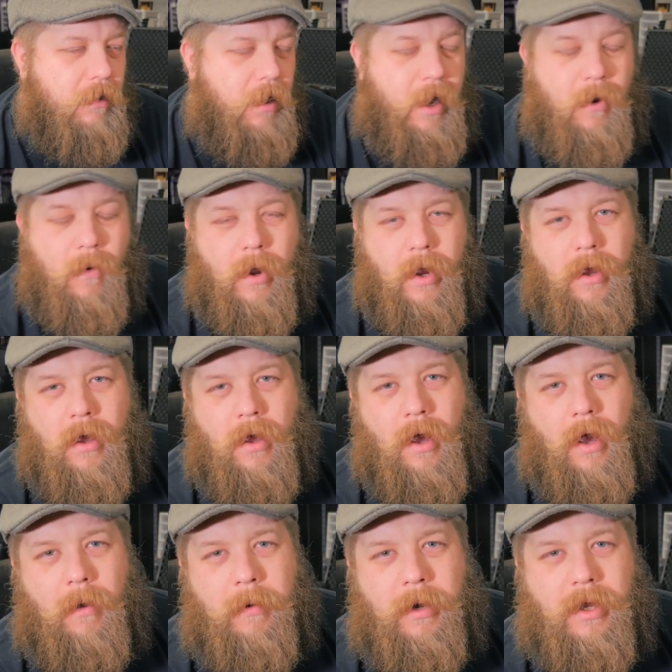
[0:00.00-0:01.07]
Anyway,
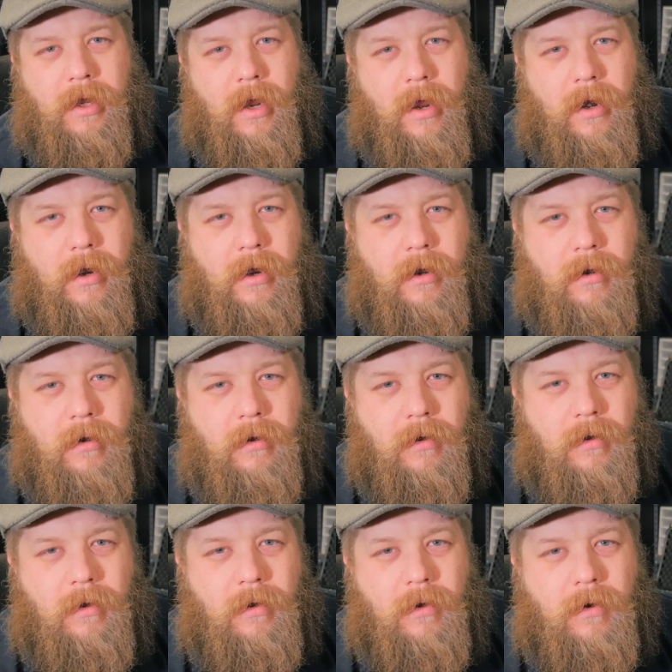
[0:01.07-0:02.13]
I'm going to get out of here.
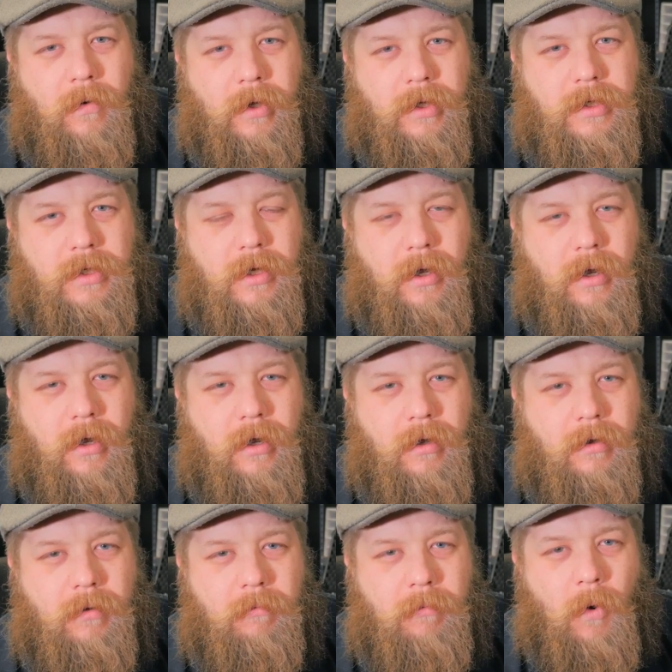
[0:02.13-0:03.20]
Quit uh,
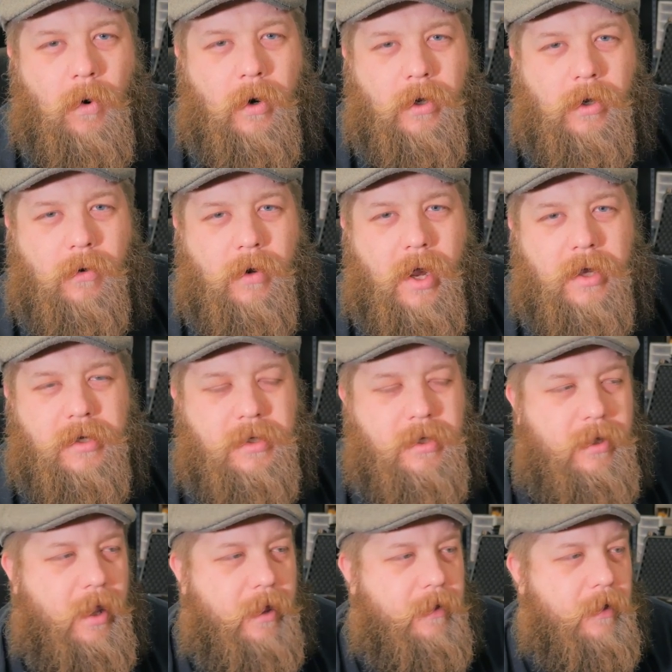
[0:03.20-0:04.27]
boring you guys to
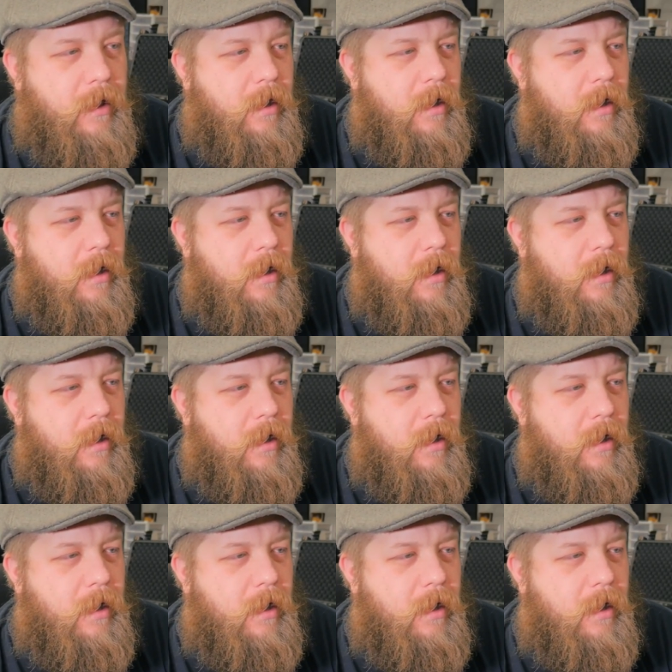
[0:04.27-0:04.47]
death.